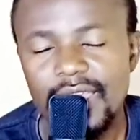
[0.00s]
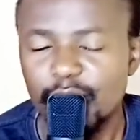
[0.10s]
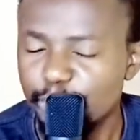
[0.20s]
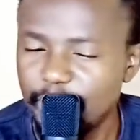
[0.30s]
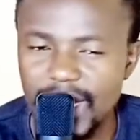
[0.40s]

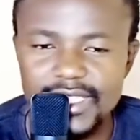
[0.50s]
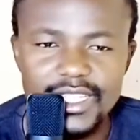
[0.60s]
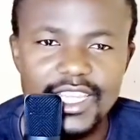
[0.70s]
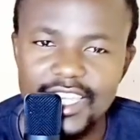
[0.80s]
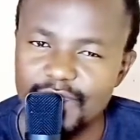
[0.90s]
but
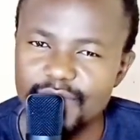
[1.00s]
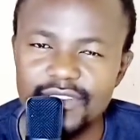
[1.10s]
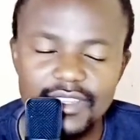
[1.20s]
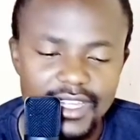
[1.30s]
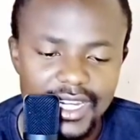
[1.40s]
give
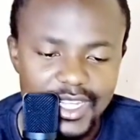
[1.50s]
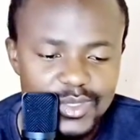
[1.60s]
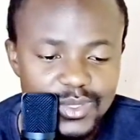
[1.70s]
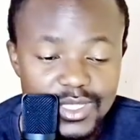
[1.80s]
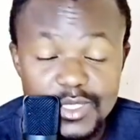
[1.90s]
credit
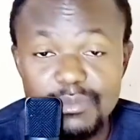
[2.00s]
to this